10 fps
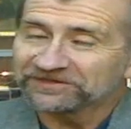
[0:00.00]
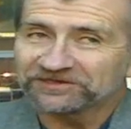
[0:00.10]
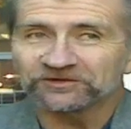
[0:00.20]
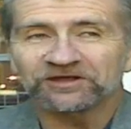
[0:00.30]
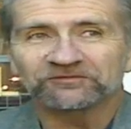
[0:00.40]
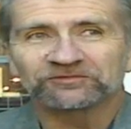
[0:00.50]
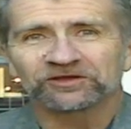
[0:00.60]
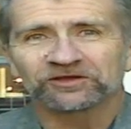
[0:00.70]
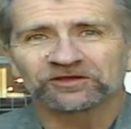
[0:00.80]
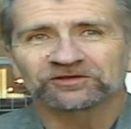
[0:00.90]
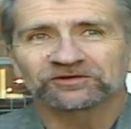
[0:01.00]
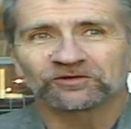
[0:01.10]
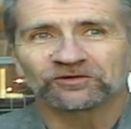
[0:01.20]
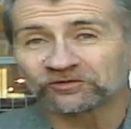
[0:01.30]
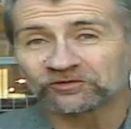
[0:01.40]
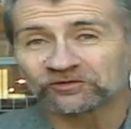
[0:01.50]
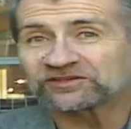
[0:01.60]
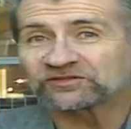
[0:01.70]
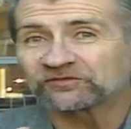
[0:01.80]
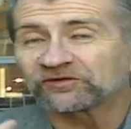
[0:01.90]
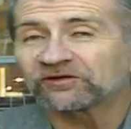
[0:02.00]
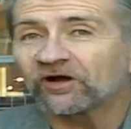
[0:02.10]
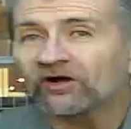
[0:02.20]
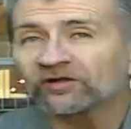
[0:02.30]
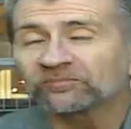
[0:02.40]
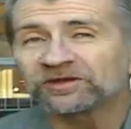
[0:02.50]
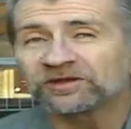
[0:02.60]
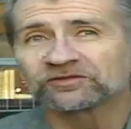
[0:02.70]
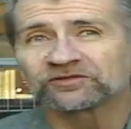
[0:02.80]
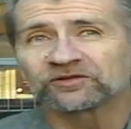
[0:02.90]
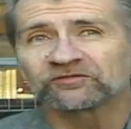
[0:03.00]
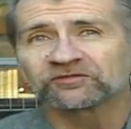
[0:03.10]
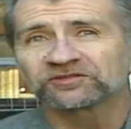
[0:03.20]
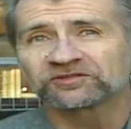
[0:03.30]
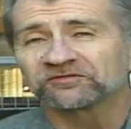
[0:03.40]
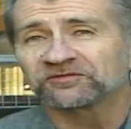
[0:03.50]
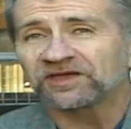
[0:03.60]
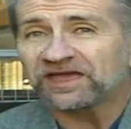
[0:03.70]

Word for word: you don't have to look or scratch very hard beneath the surface of